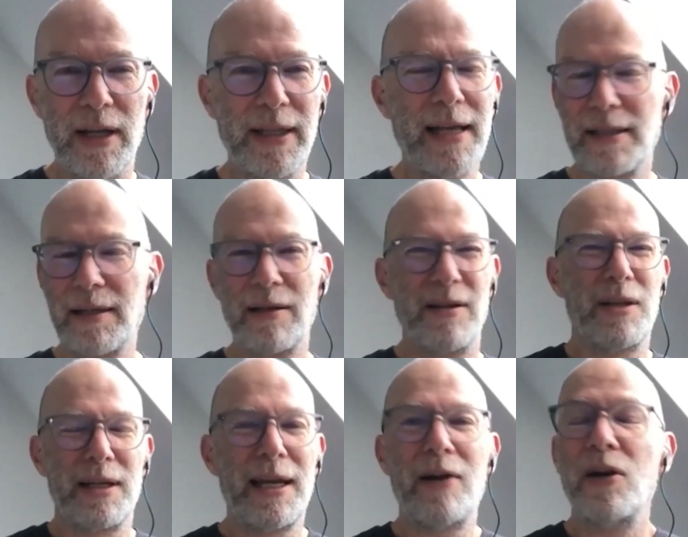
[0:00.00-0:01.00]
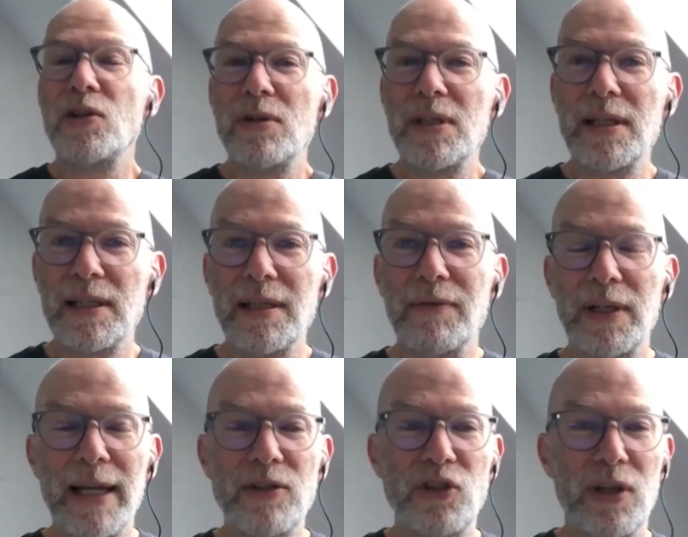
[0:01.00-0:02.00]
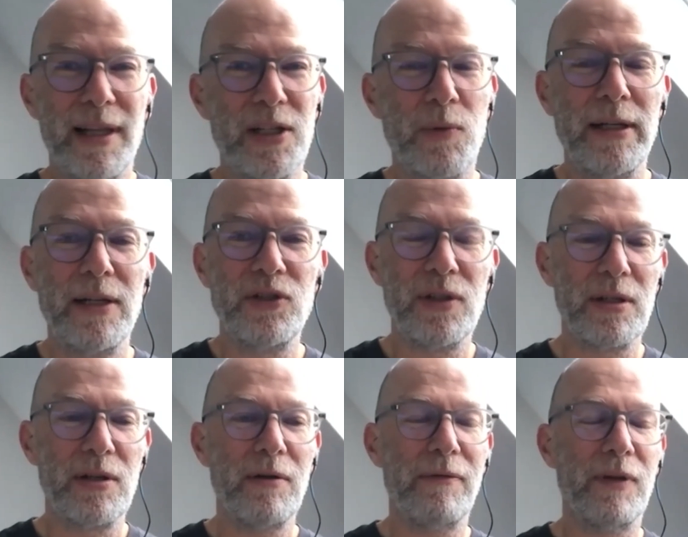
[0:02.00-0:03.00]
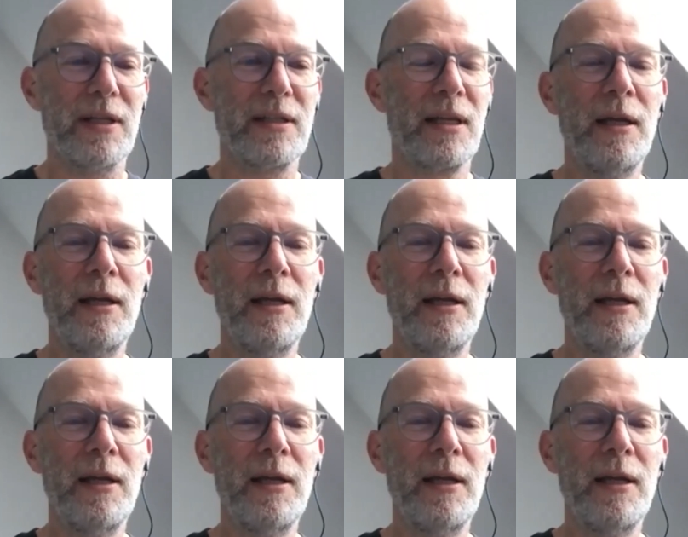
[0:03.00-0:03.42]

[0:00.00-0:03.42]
And that's kind of the characteristics in a ledger. That's why ledgers are good for this.